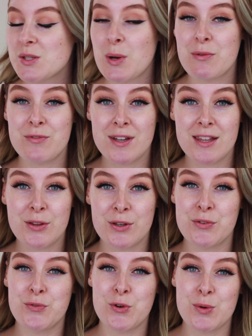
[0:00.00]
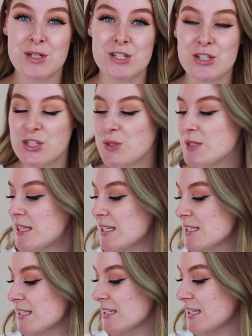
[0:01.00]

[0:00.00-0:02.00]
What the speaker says: so I'm really looking forward to using this